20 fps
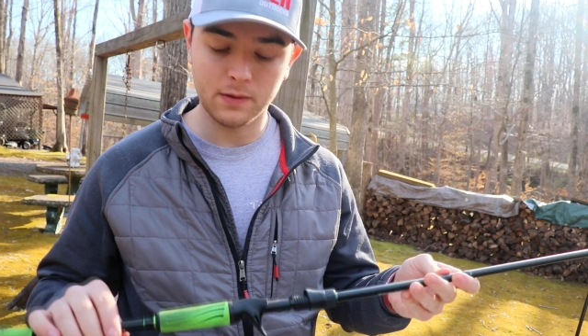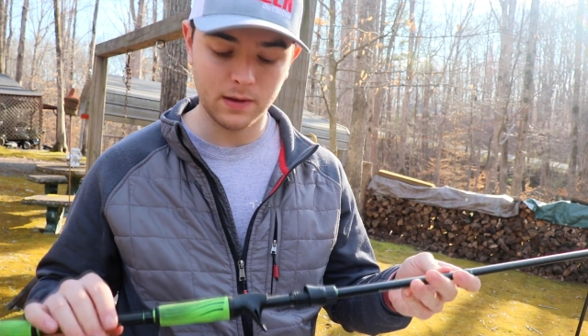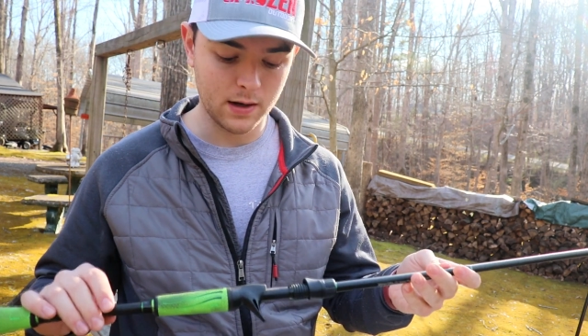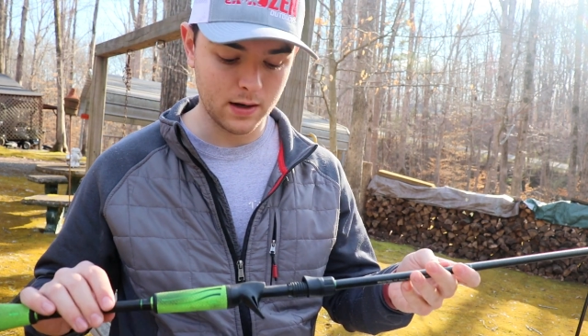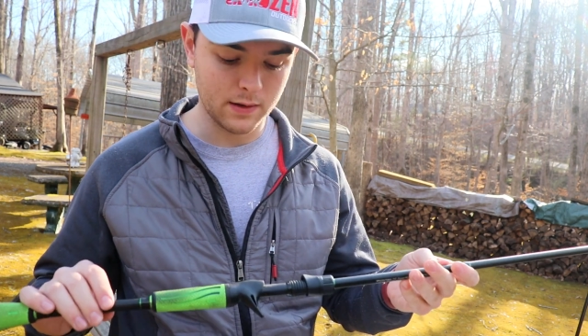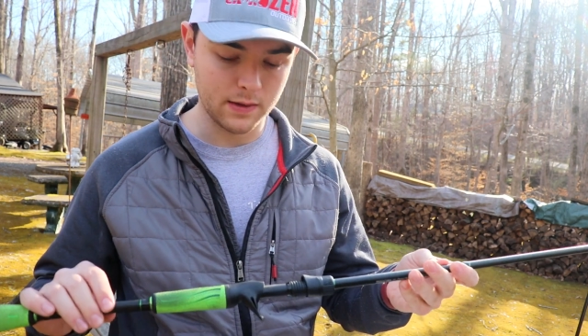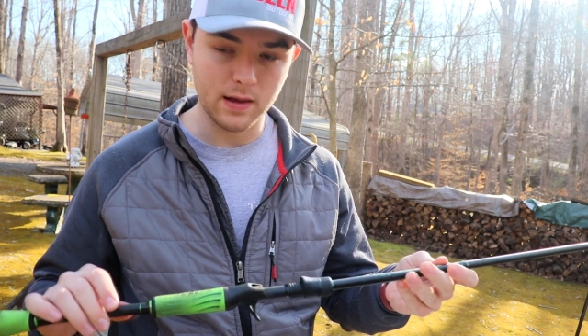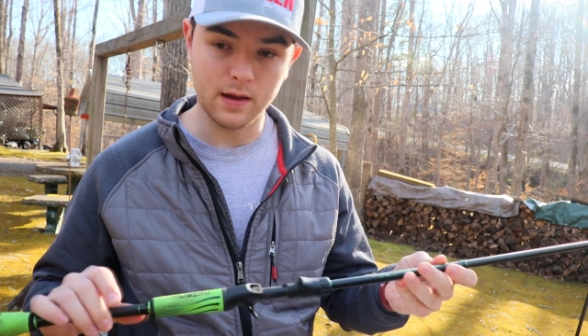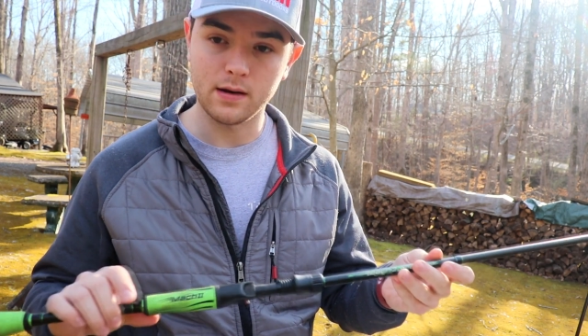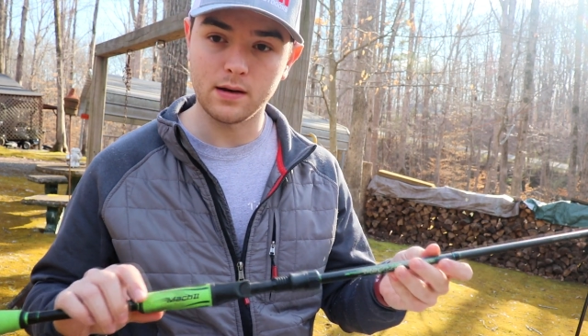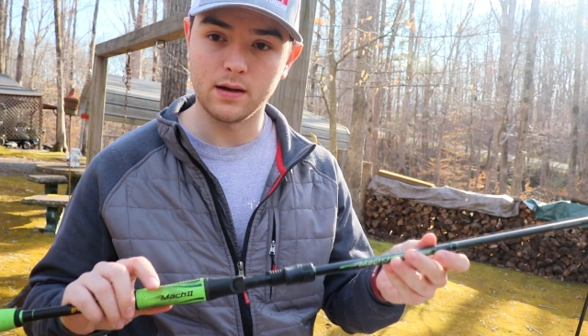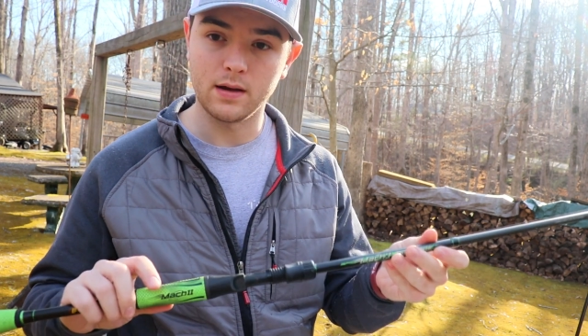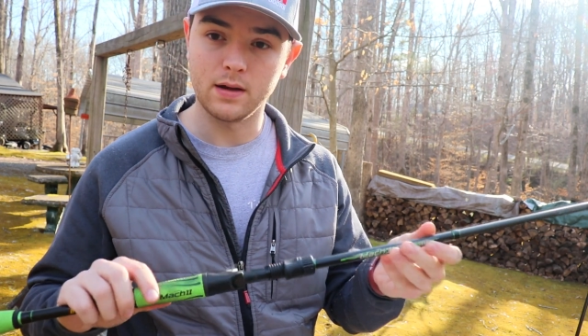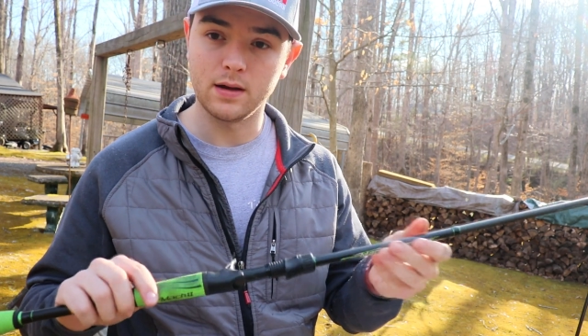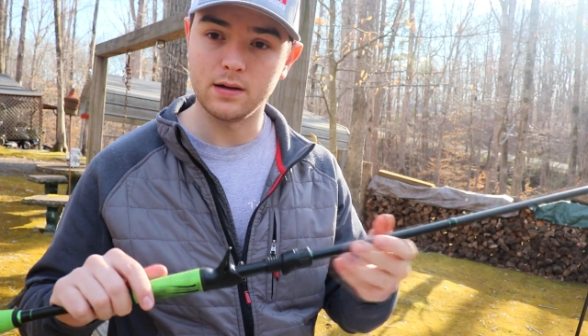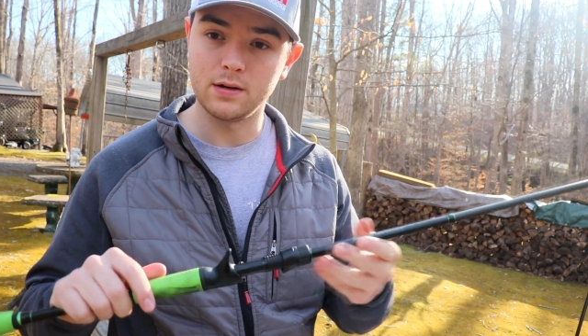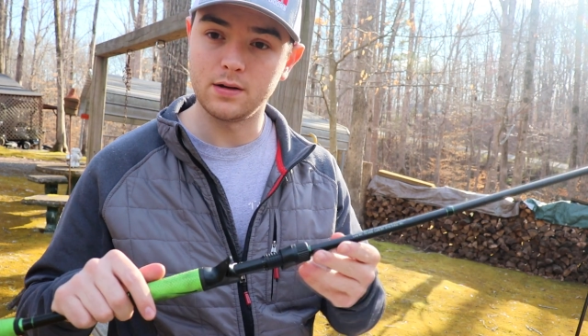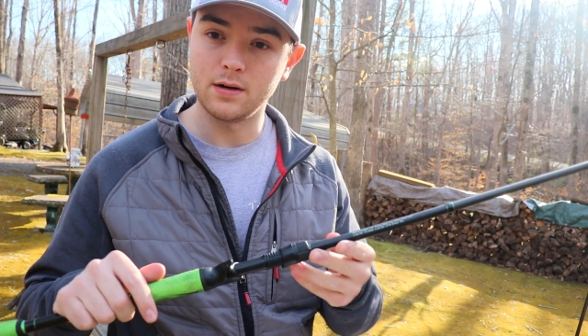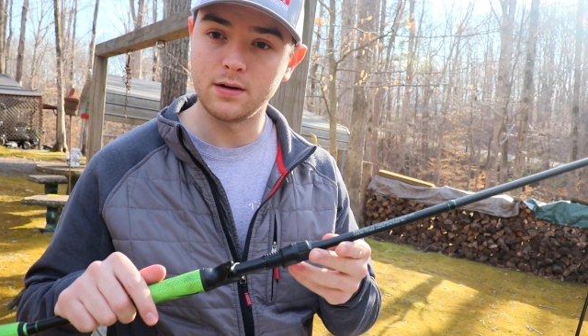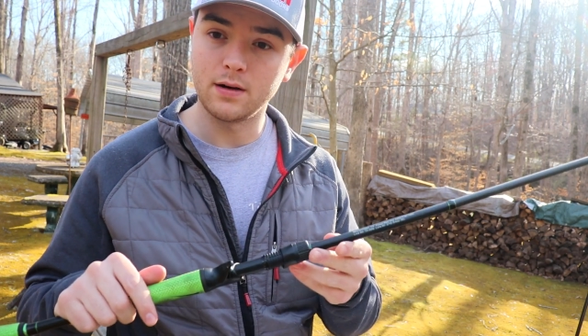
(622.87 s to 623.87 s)
get all that
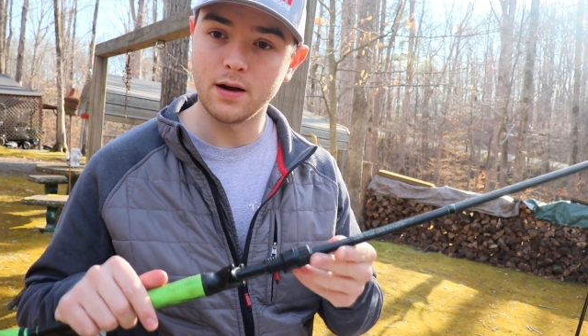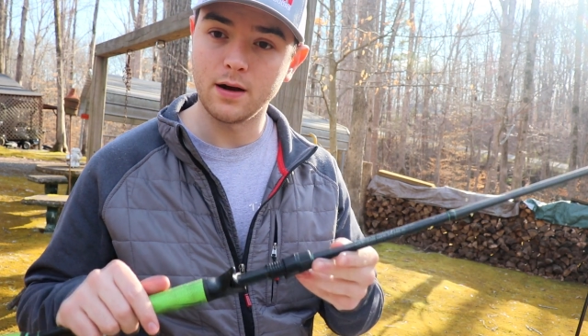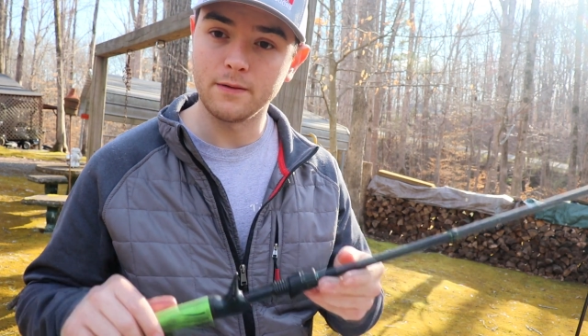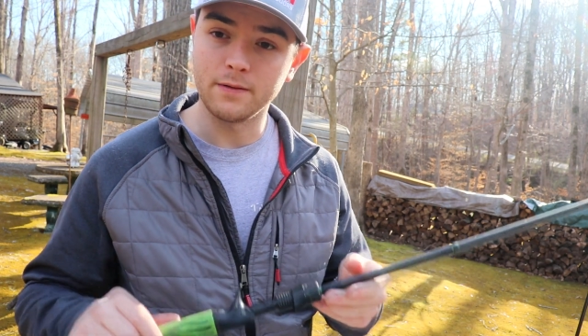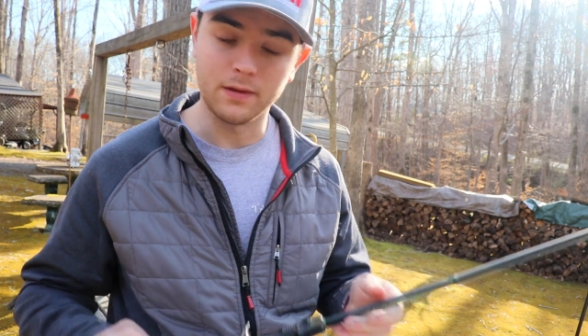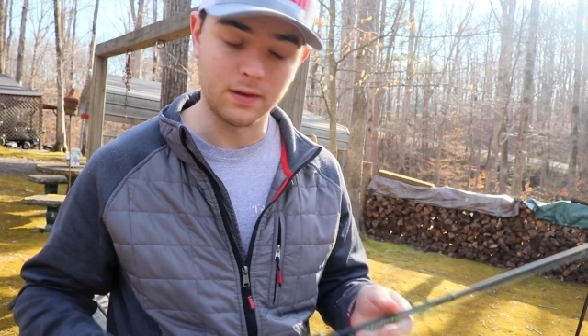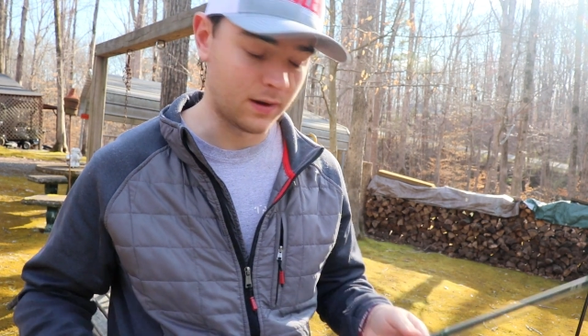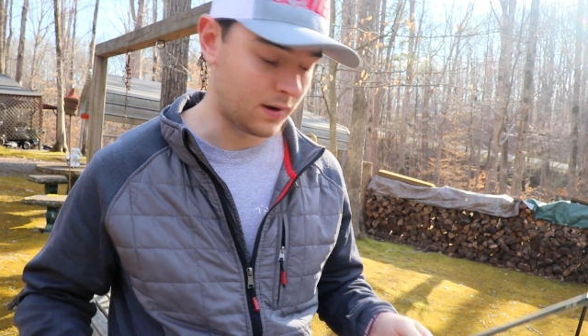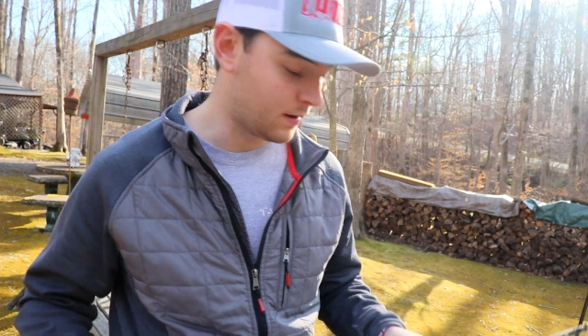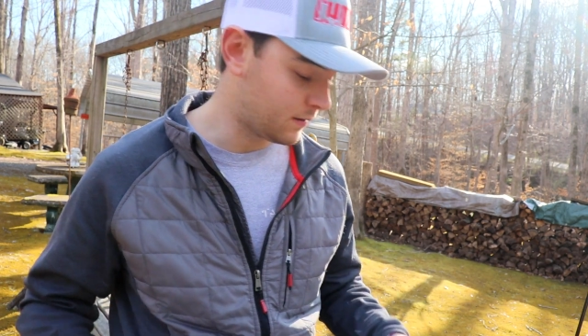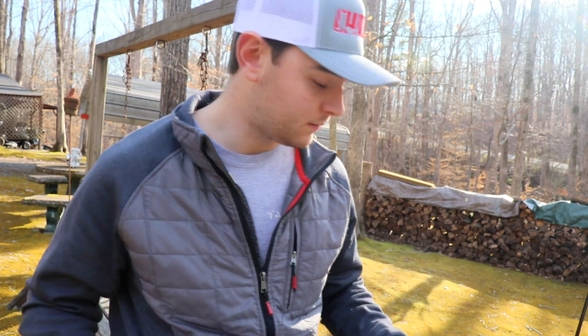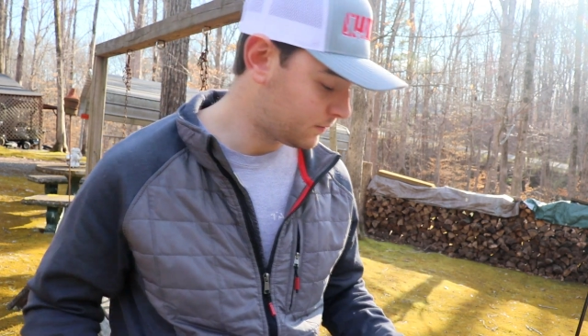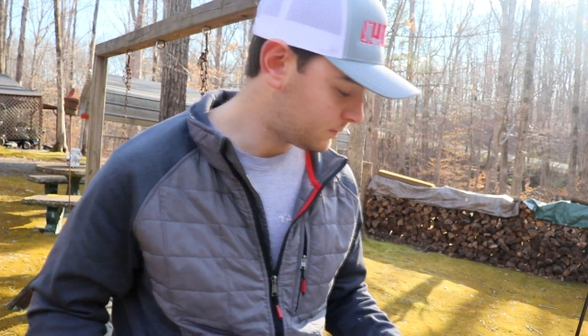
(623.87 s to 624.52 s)
dirt off of there.